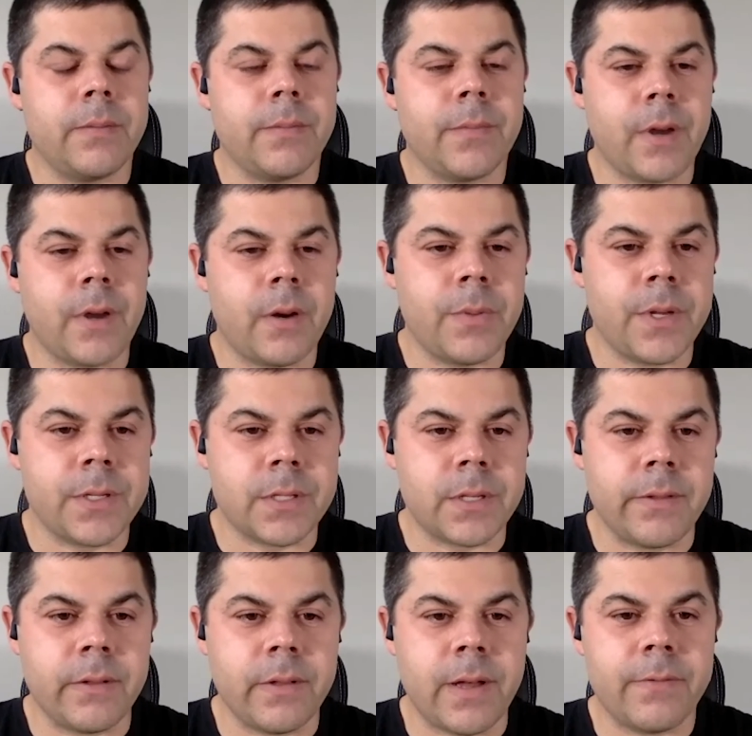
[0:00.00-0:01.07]
therapist
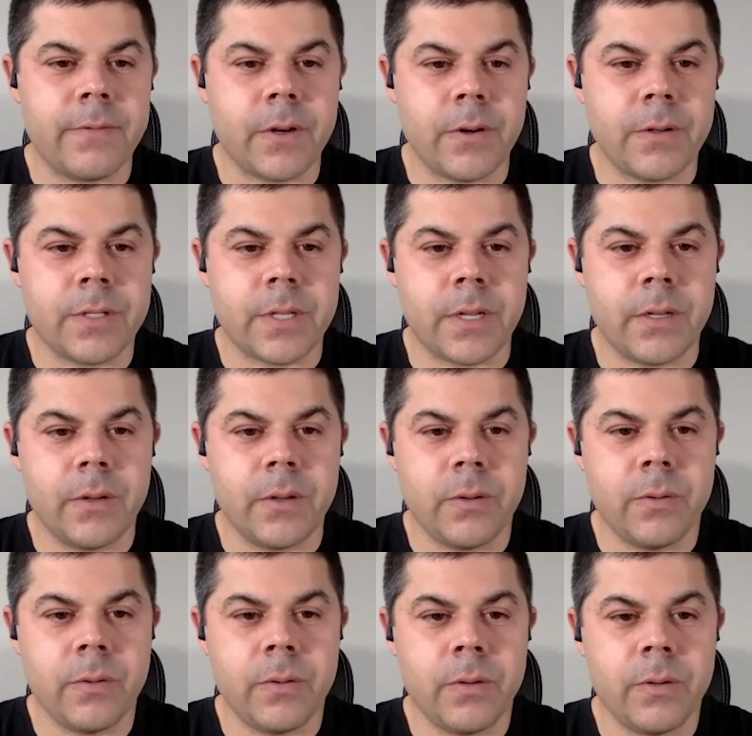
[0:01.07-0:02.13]
and the life coach that
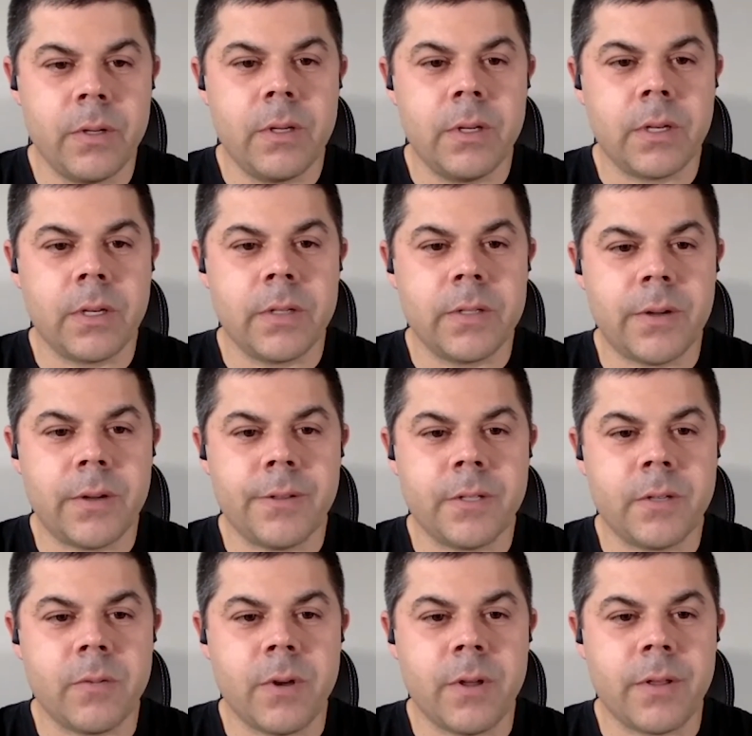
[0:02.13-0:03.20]
you
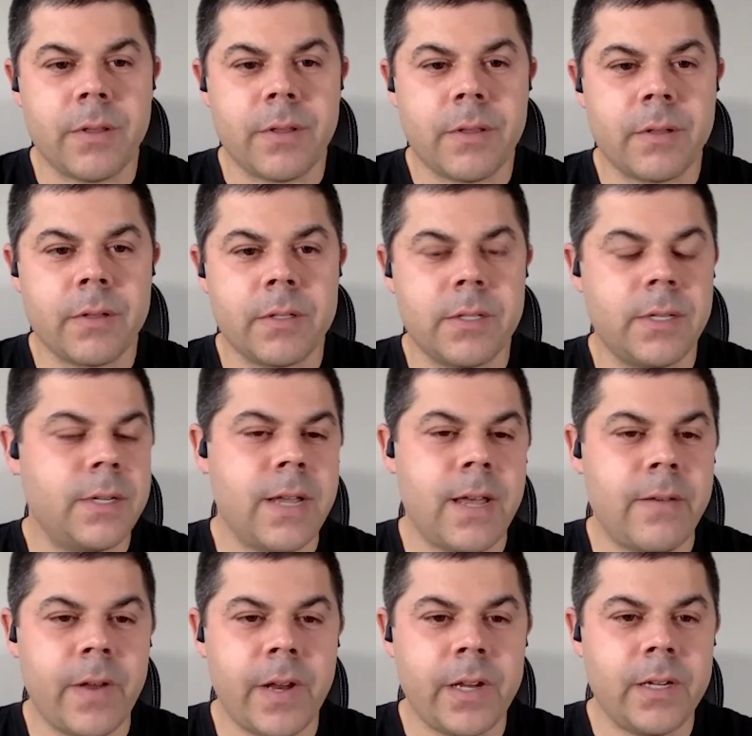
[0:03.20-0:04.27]
consulted with didn't
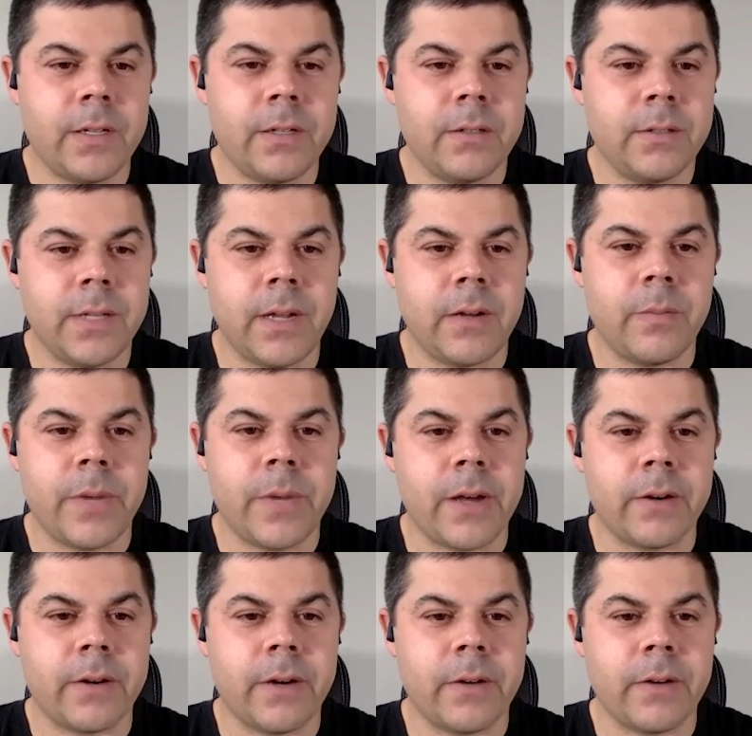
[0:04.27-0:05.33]
have any dental
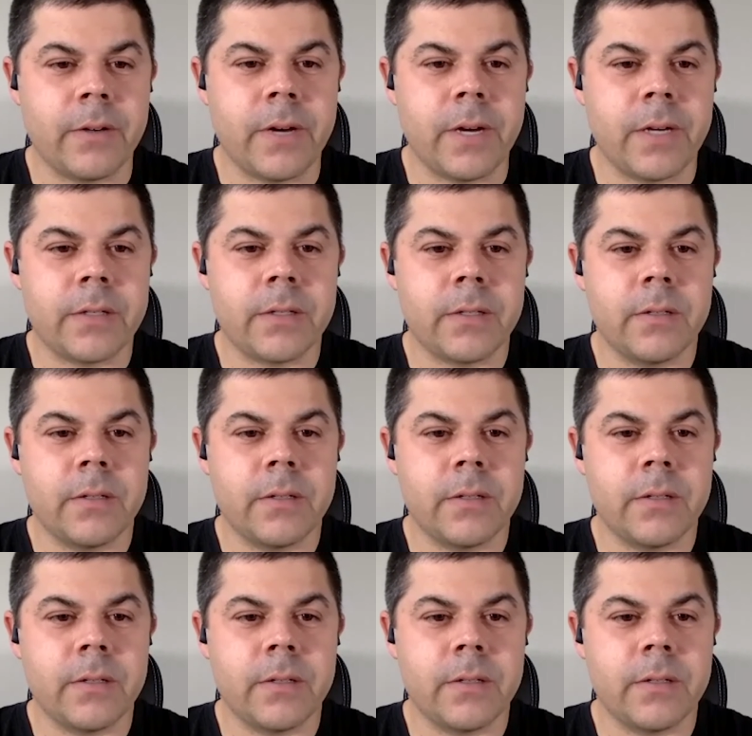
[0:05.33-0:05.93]
background, correct?